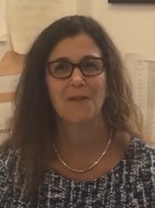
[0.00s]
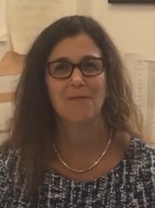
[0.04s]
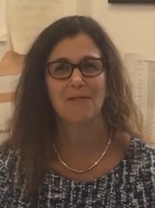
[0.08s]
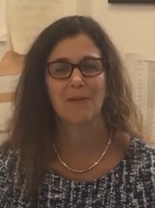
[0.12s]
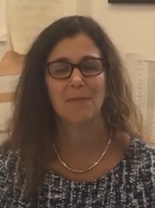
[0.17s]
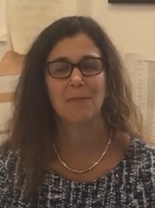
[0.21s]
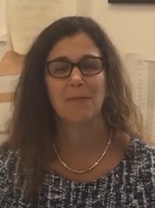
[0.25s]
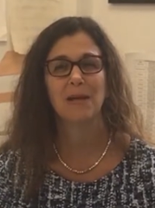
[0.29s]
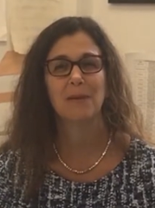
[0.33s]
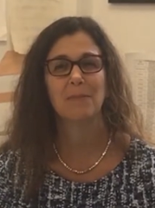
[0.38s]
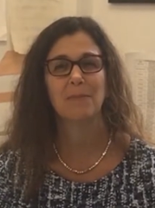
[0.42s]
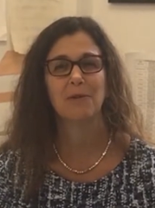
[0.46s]

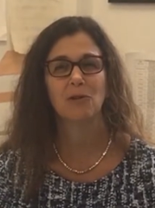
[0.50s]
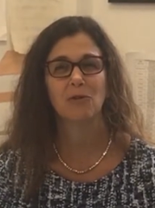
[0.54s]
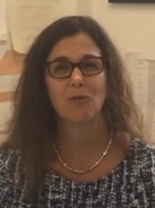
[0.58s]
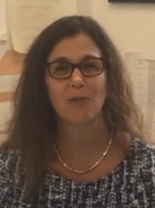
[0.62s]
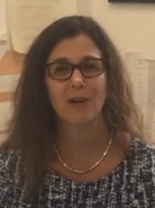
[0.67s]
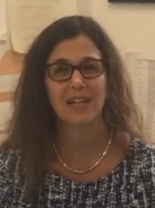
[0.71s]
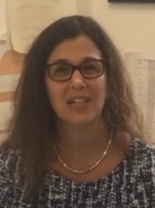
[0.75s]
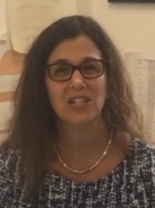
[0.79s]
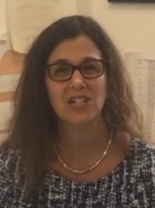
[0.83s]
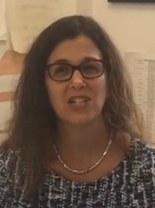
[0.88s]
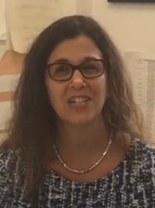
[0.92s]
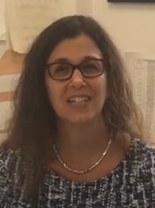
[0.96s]
from
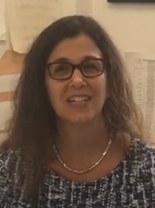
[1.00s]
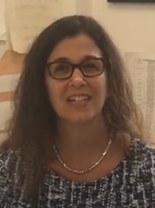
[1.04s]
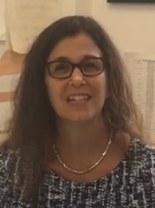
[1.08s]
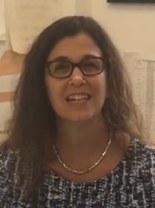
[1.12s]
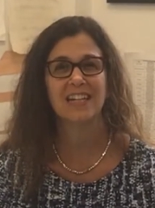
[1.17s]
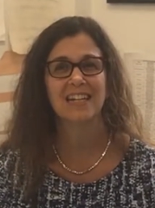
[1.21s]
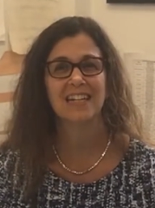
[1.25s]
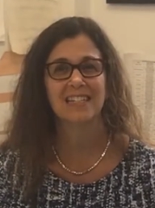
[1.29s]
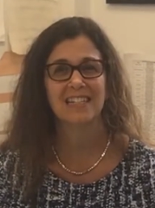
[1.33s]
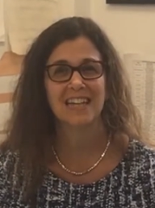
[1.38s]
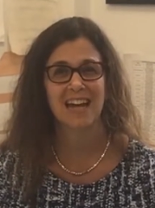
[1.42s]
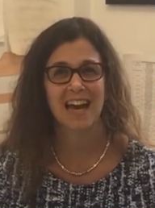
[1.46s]
immigration
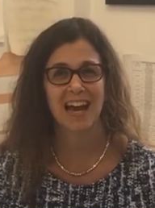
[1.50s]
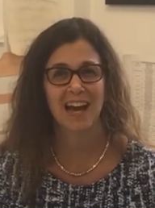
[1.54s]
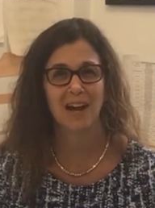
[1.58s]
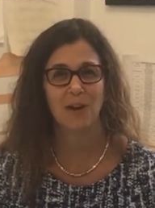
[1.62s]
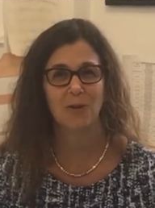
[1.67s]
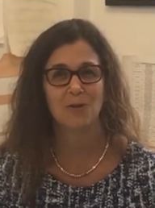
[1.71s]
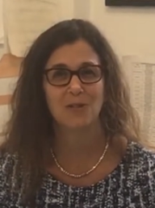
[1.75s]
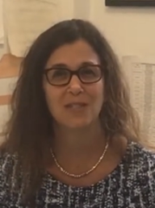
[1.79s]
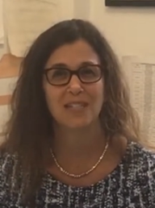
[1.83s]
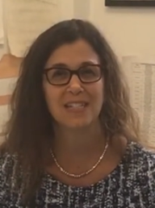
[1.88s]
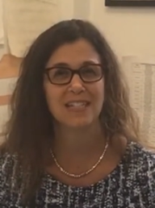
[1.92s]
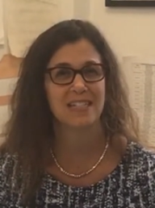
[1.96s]
to
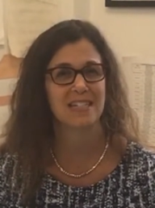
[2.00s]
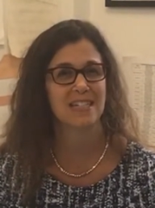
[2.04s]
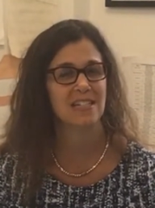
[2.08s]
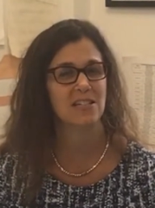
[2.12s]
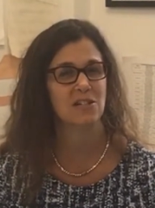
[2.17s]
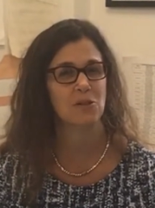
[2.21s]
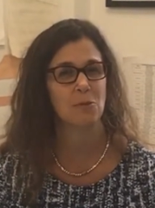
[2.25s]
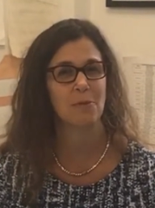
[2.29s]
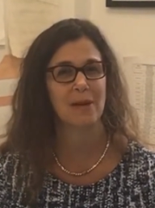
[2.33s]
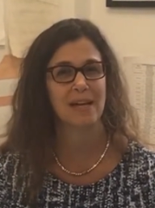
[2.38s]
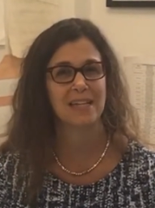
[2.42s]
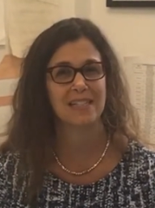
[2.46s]
housing to
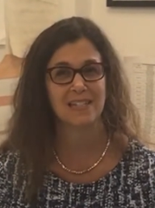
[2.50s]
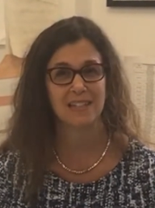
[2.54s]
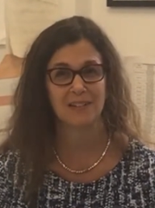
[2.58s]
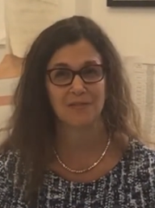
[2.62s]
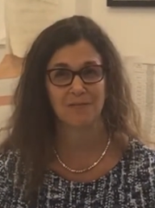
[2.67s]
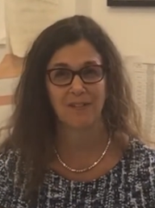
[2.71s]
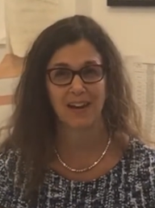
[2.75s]
domestic